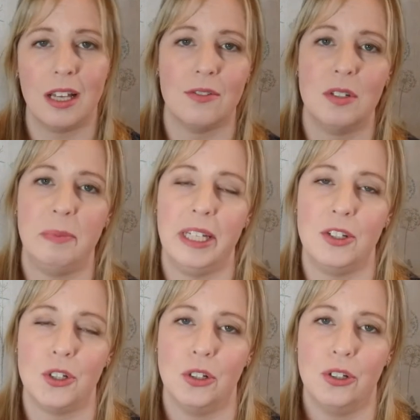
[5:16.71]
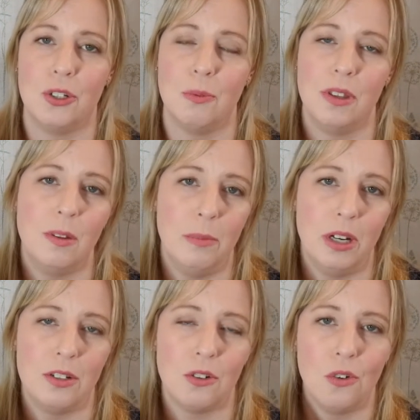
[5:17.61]
after being charged with the
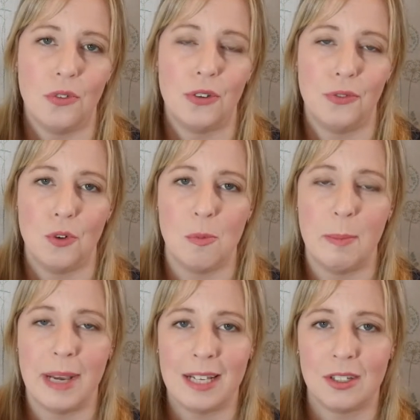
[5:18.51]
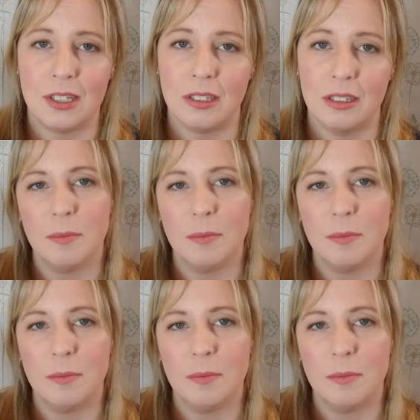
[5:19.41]
murder of her former master.